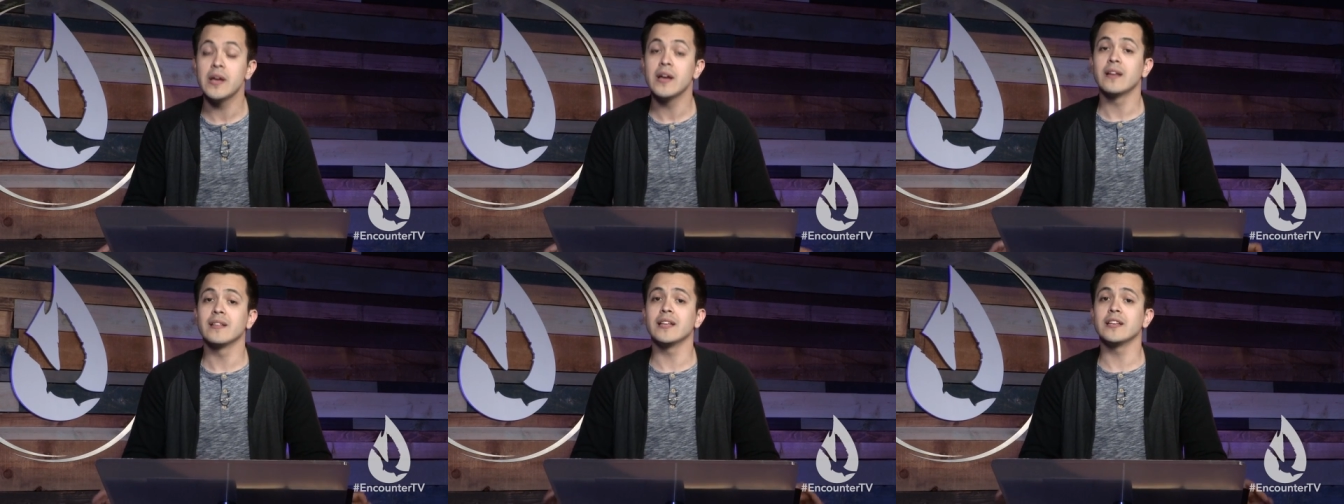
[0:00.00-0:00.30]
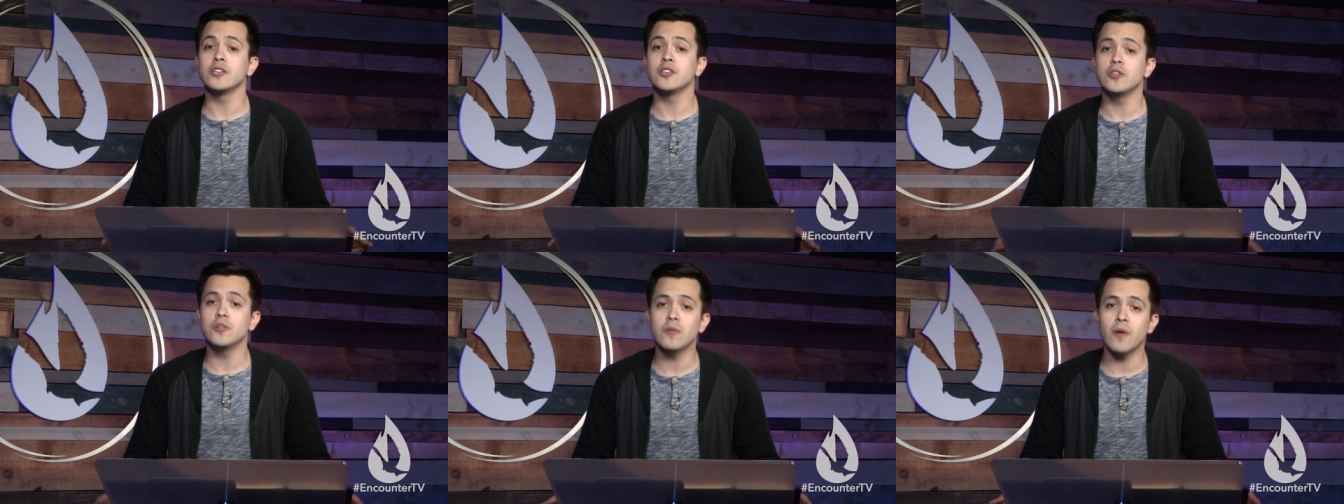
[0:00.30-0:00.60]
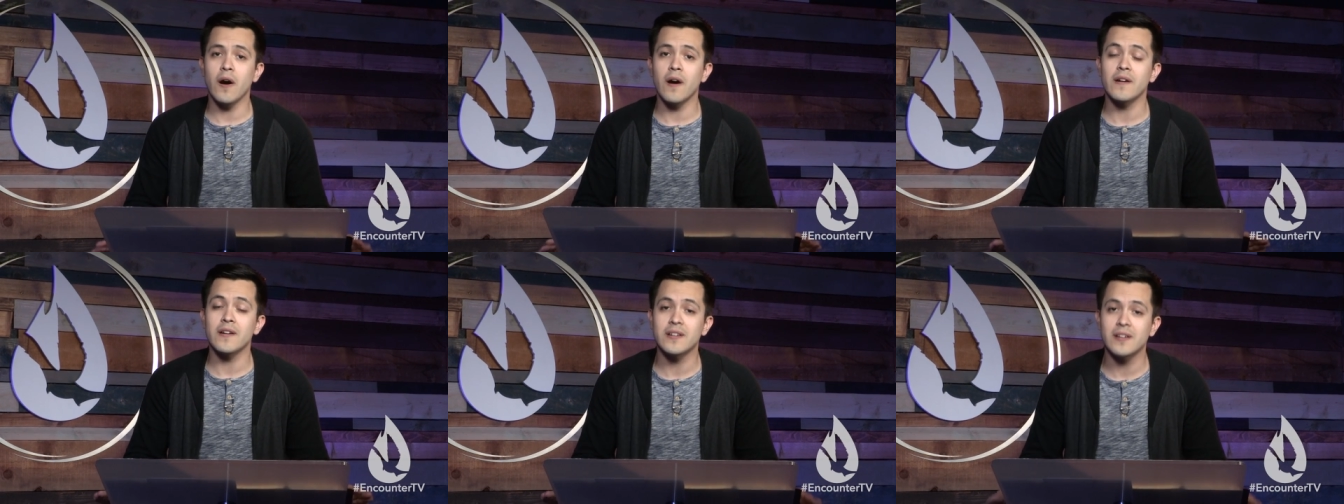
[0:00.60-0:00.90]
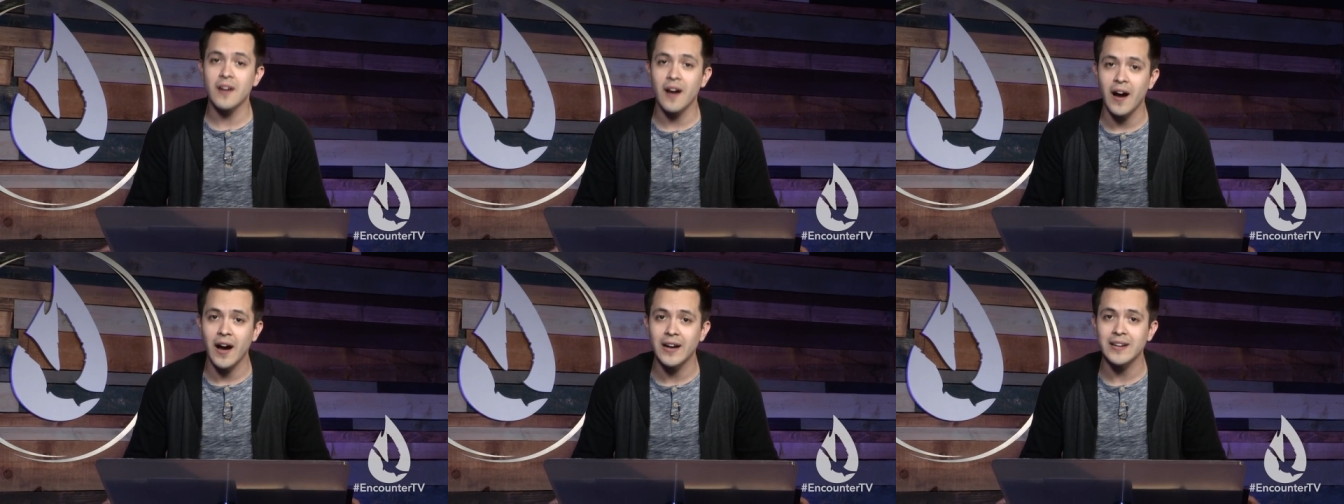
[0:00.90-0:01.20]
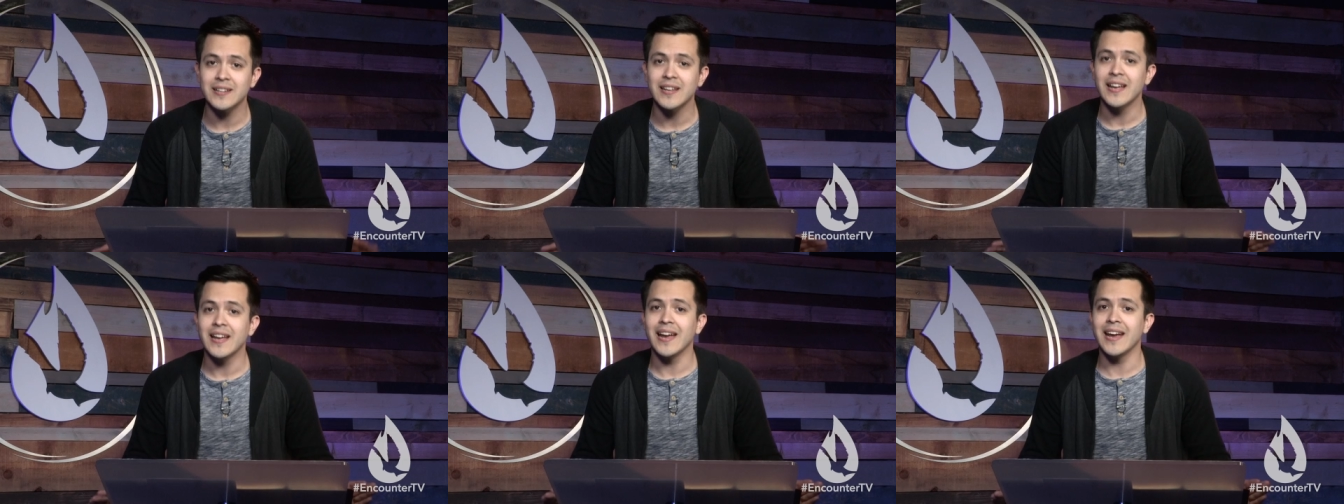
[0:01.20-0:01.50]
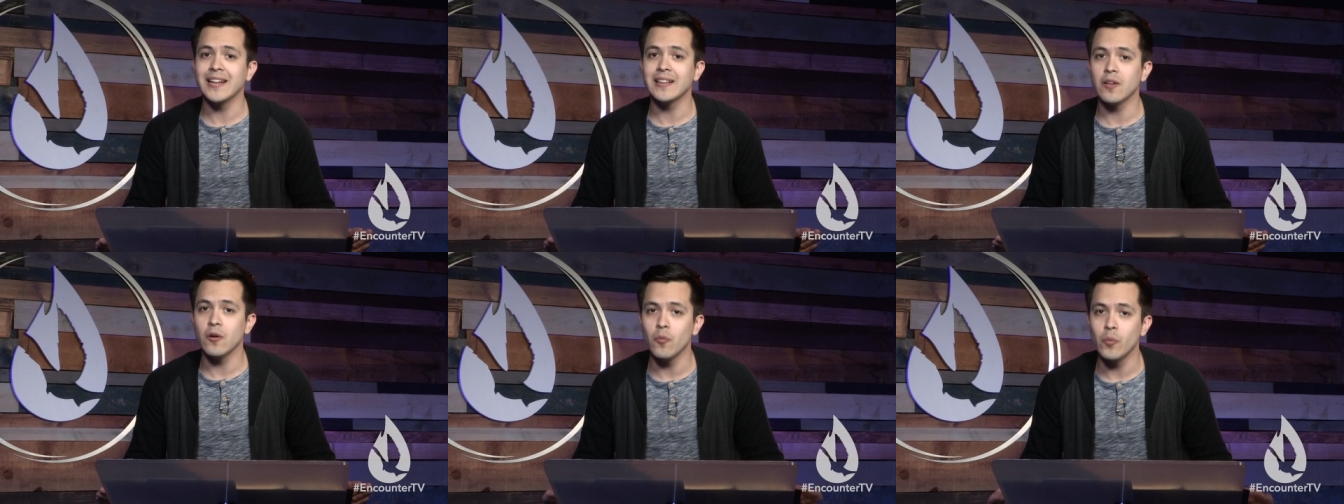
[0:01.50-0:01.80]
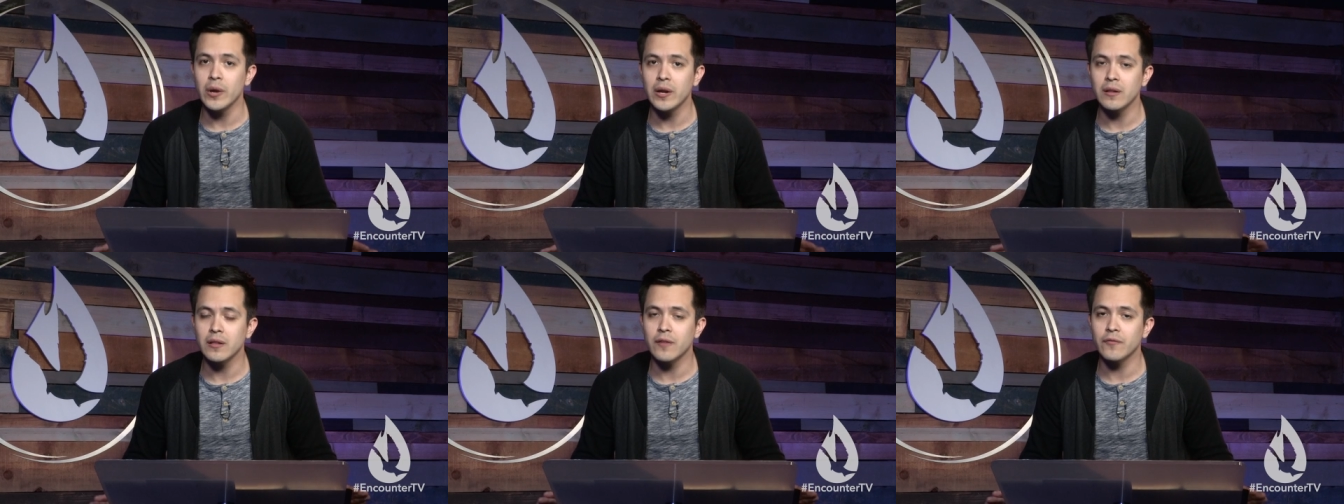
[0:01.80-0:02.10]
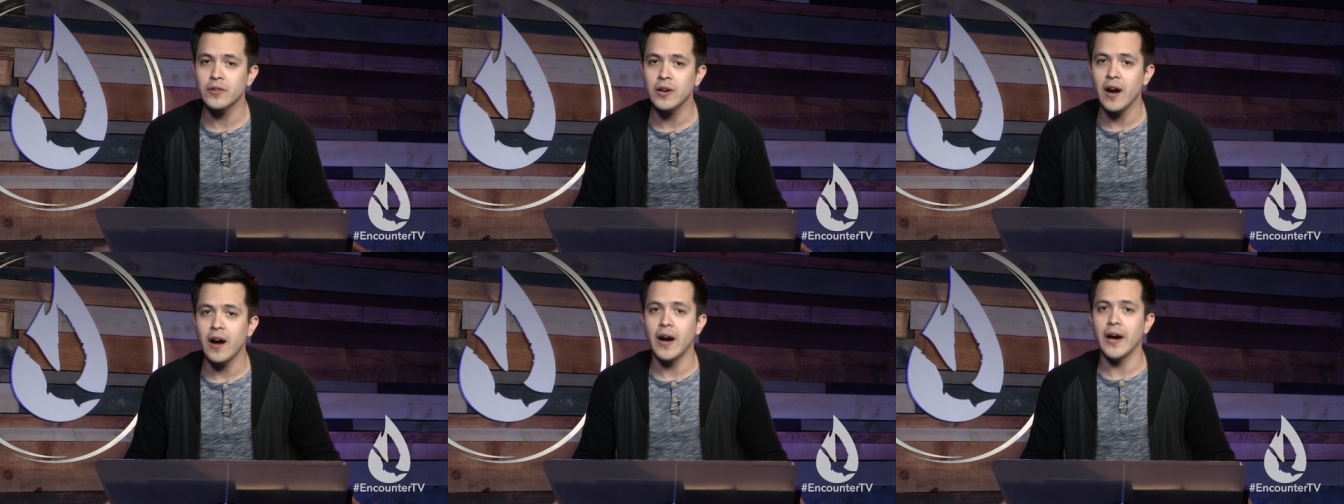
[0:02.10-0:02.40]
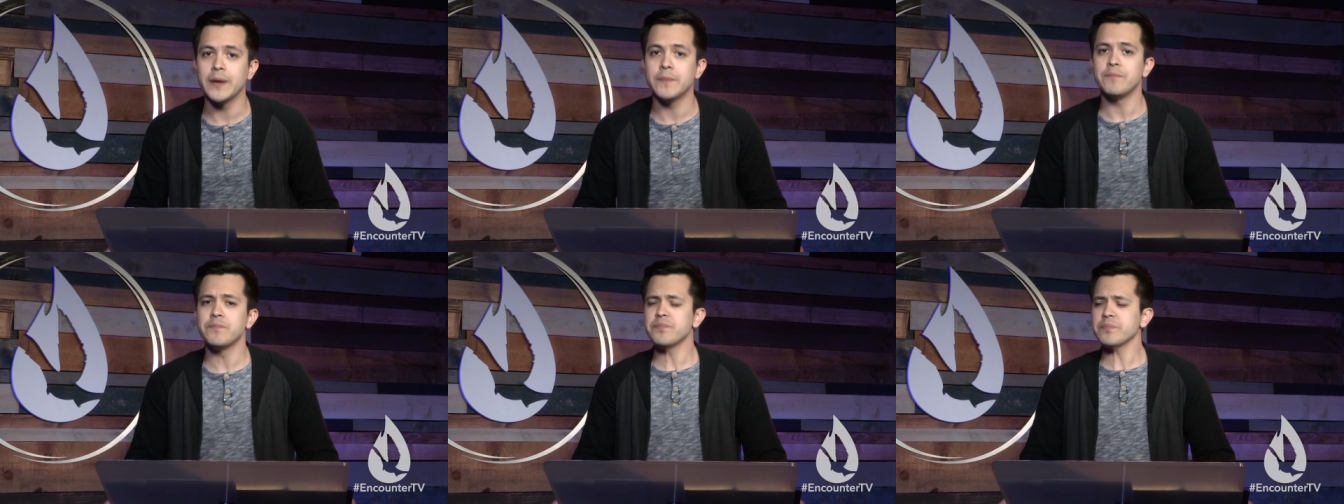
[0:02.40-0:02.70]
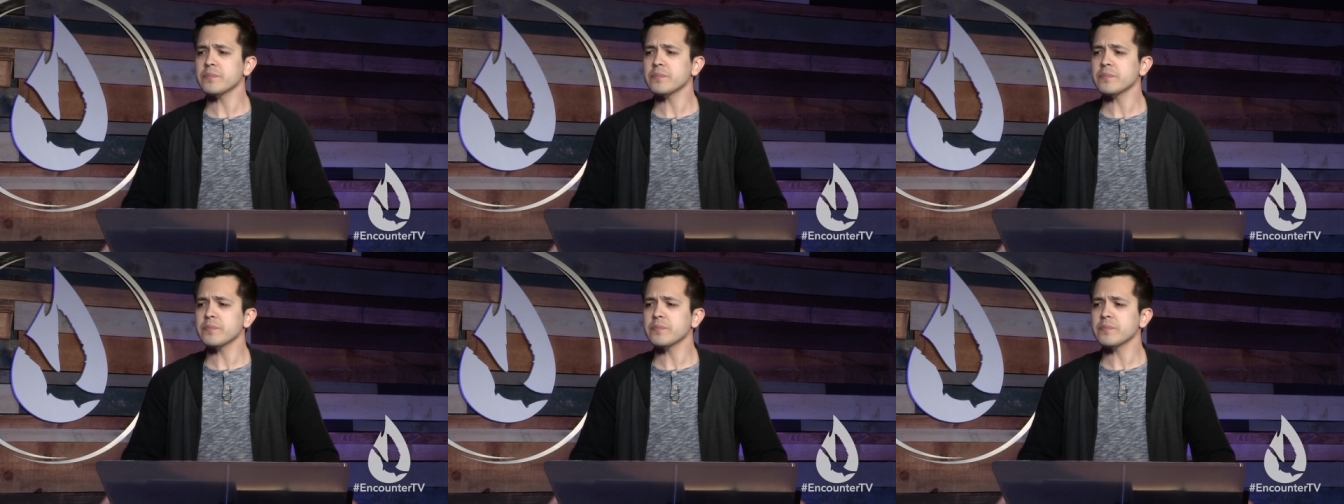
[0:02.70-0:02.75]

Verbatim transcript: then you are not in the will of God.